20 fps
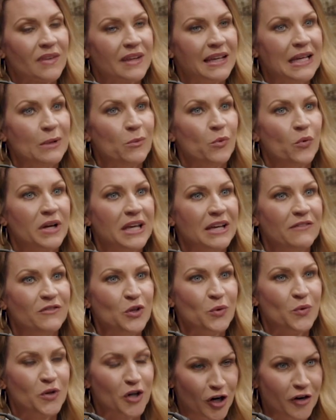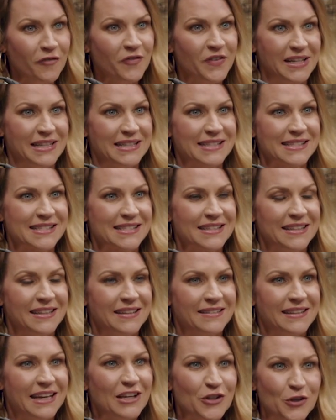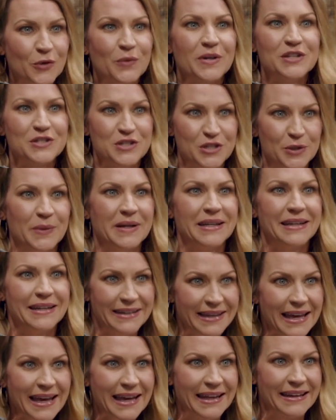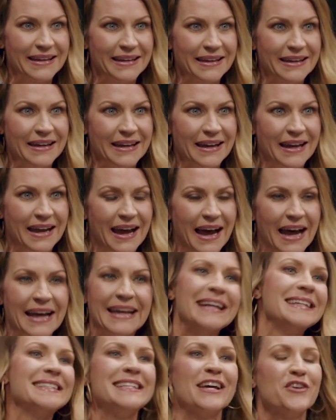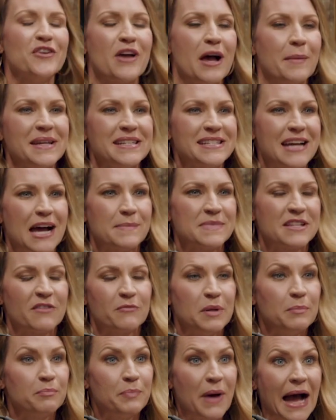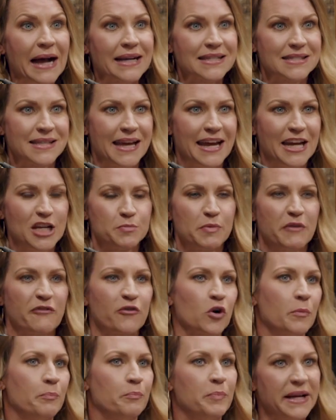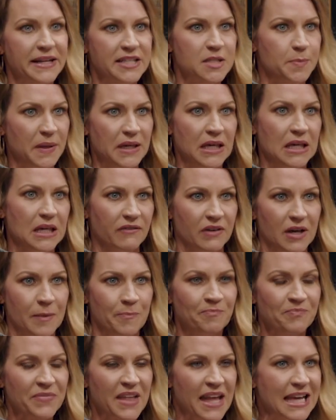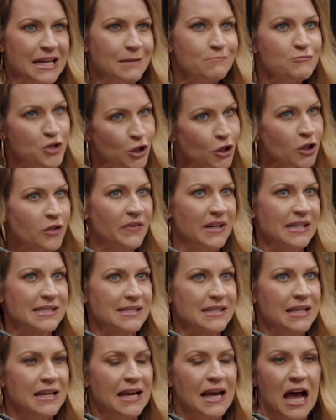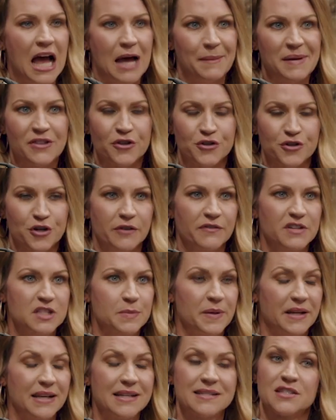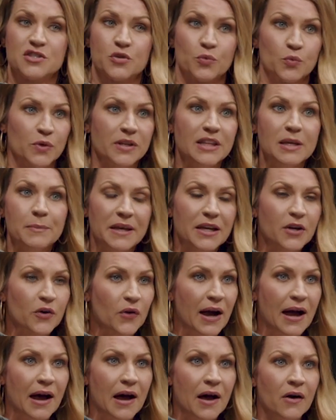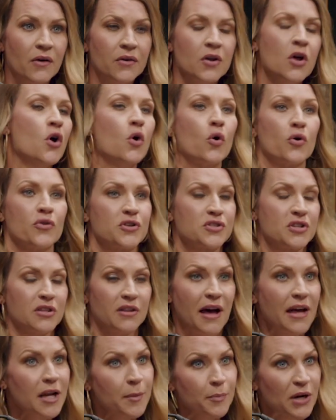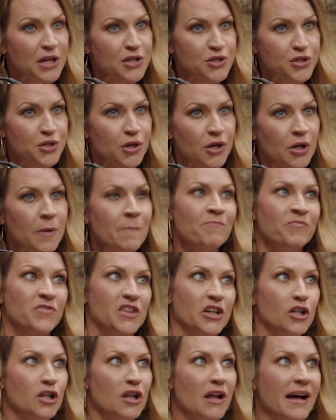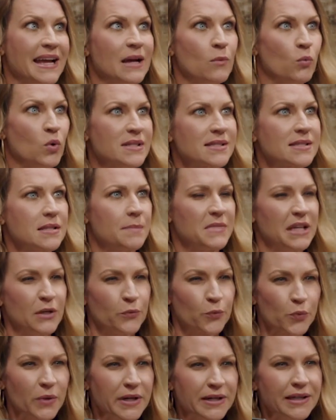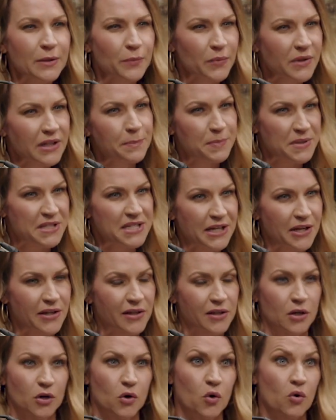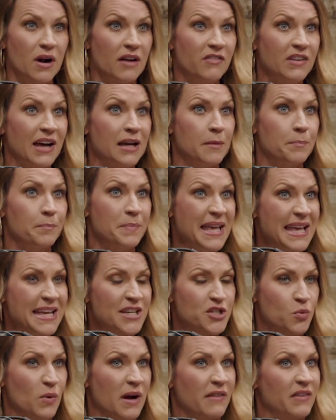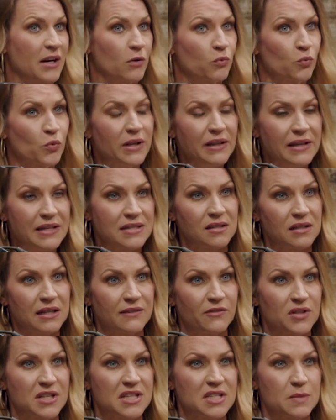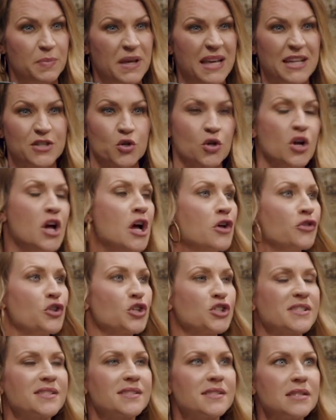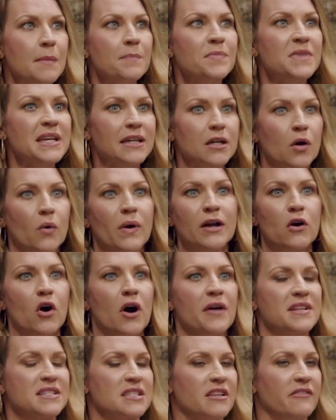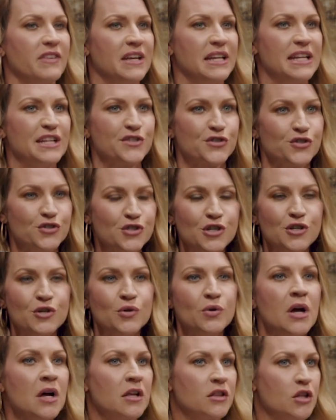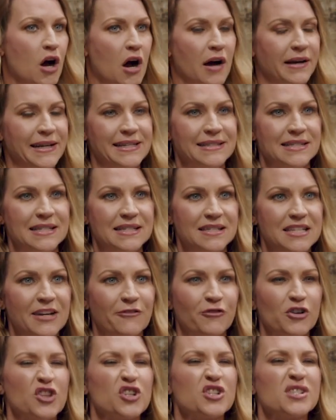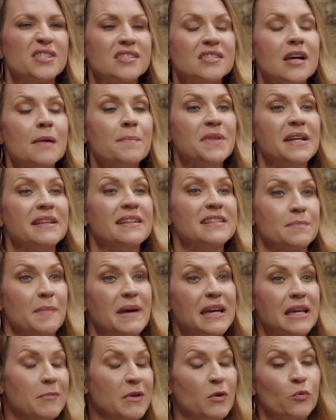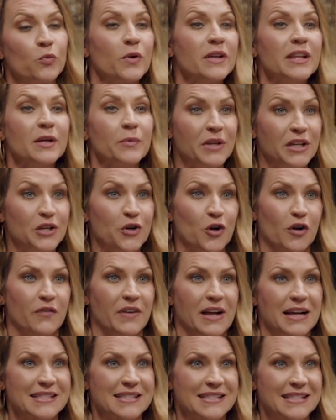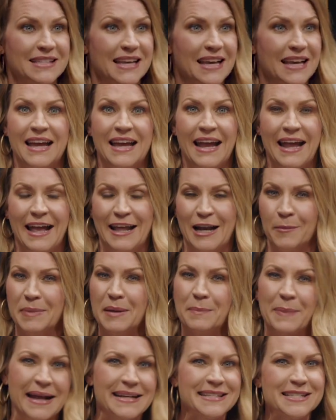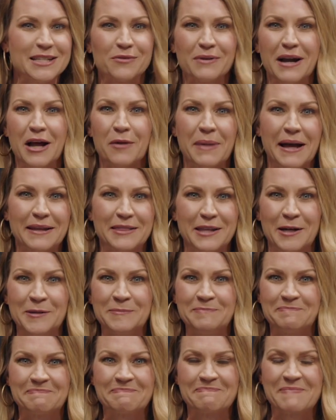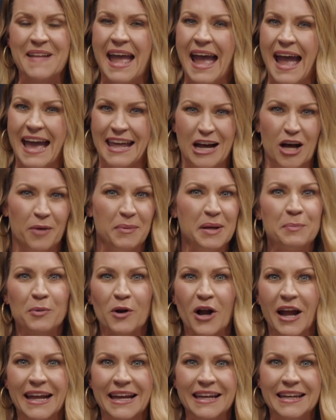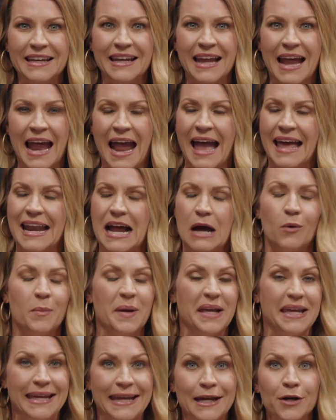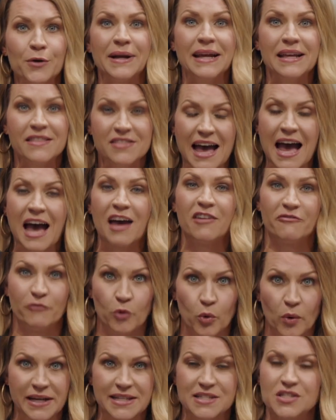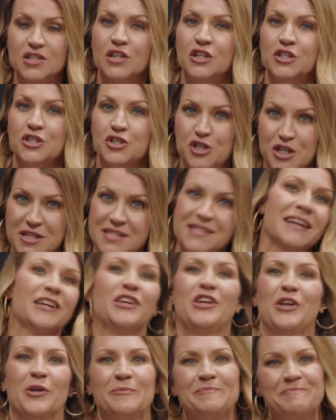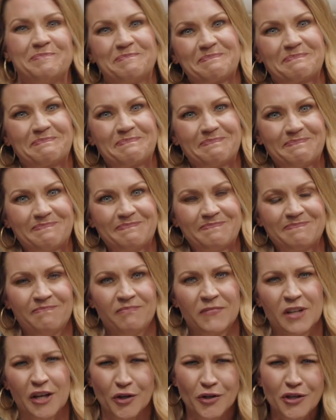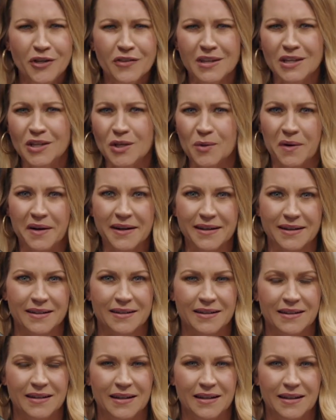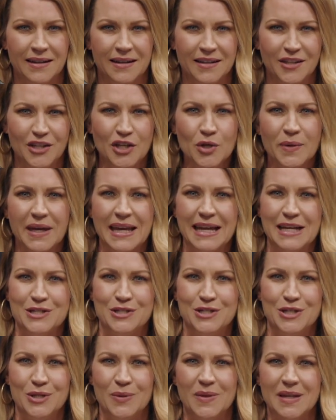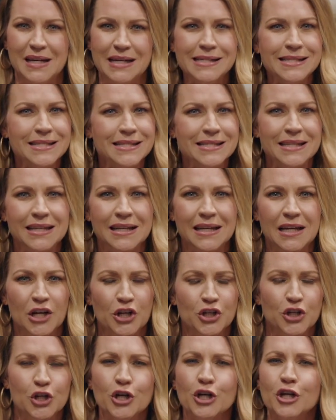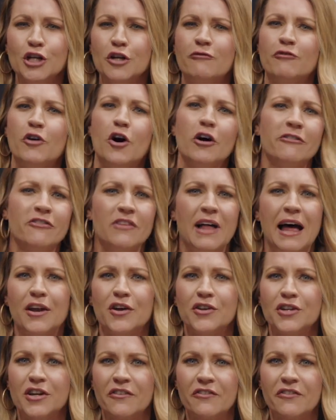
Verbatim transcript: it will give you confidence that you can do it again. I can't tell you how many times I've been backstage before a big speaking event and I'm nervous. I'm either nervous because it's a really big crowd or there's a lot of pressure. The client wants something really, really particular, or I've got a pitch where I've got to really deliver this pitch, or there's something going on. This event is new, the audience is different. There's something that's making me really, really nervous. And I'll be pacing around back there and I'll be praying and I will be hearing that voice just like you. Who do you think you are? You can't do this. You're going to fall flat on your